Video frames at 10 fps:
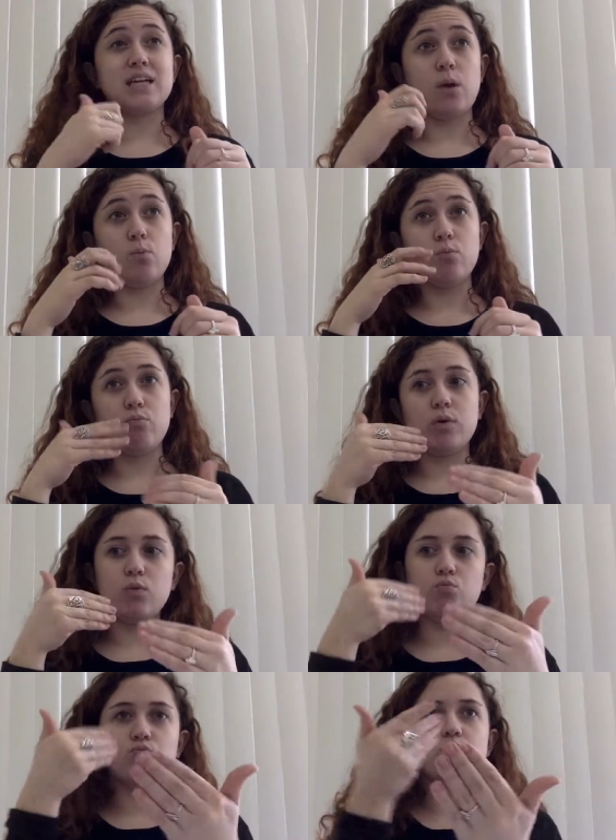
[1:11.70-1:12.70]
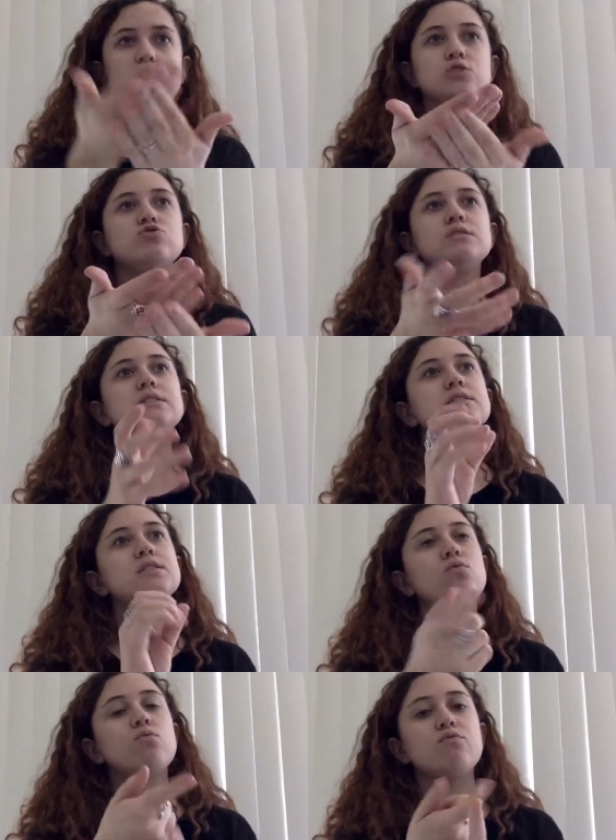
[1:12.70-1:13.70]
What value of x can we
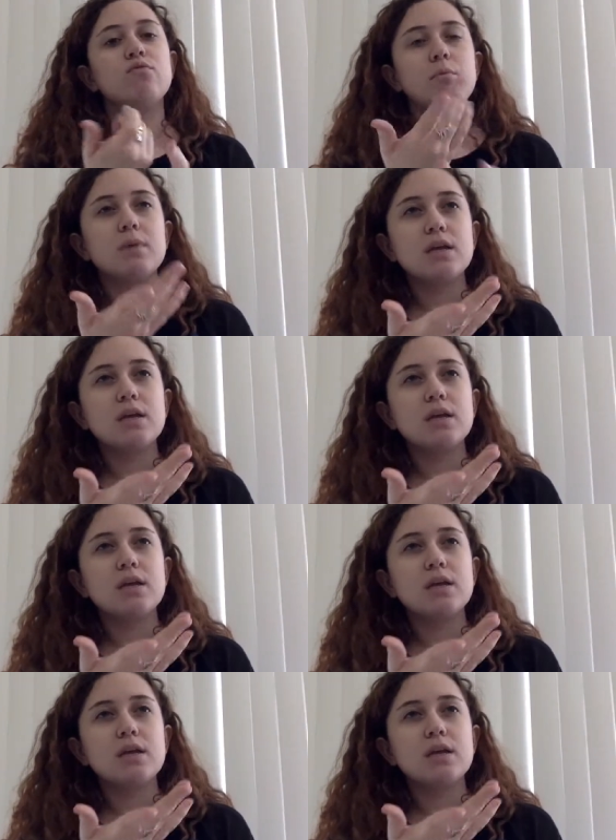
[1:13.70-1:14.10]
plug in?